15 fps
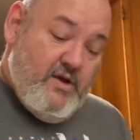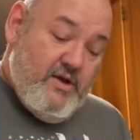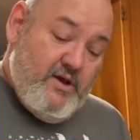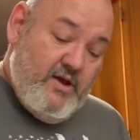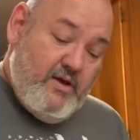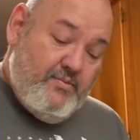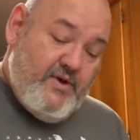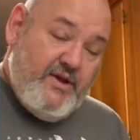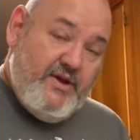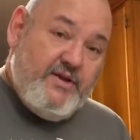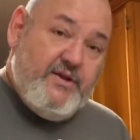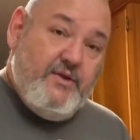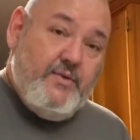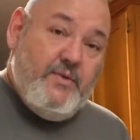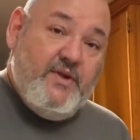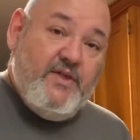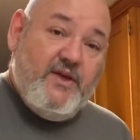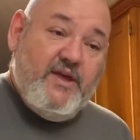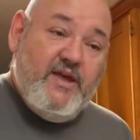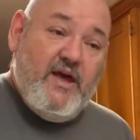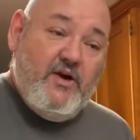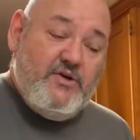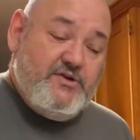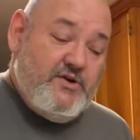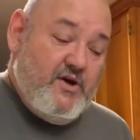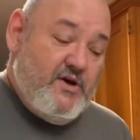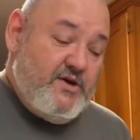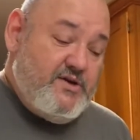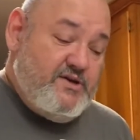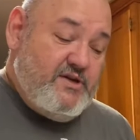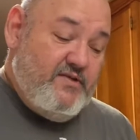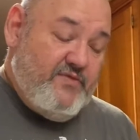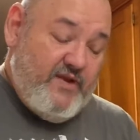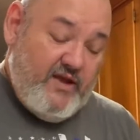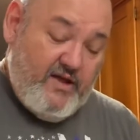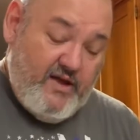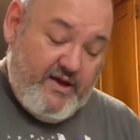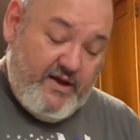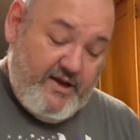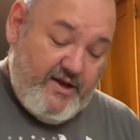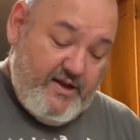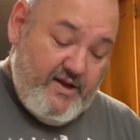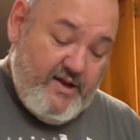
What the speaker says: and I'll bring it to where the cows are and see if they like it.